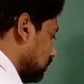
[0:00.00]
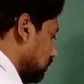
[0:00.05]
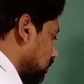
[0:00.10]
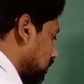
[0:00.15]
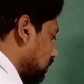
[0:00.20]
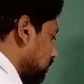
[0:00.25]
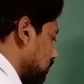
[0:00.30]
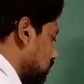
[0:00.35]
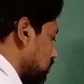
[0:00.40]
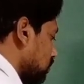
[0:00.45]

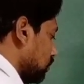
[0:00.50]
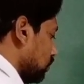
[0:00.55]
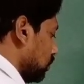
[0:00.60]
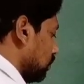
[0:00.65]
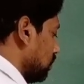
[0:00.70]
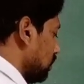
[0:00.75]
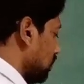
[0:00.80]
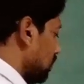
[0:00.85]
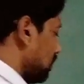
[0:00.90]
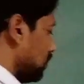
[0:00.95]

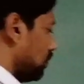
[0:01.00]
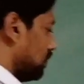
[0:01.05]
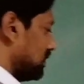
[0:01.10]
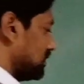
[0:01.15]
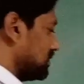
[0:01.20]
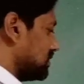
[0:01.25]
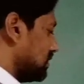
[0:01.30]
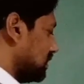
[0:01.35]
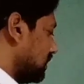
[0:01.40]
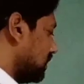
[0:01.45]
into
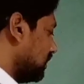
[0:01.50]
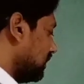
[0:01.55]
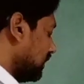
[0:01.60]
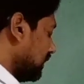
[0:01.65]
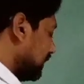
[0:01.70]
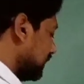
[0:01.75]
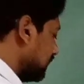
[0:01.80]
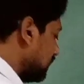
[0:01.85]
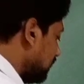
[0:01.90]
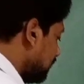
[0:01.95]
what,
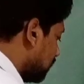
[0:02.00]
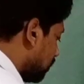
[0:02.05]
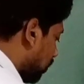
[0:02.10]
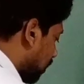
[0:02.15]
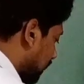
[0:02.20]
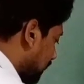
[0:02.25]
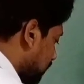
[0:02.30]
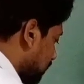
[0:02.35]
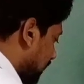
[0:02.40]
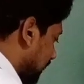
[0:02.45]
sir? E.
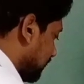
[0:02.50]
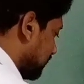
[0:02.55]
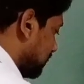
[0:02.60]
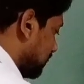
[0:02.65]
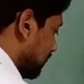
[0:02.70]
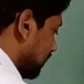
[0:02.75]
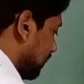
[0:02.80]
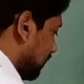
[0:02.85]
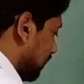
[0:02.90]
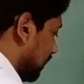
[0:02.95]
coli
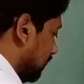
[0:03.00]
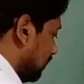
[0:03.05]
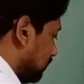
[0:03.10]
bacteria.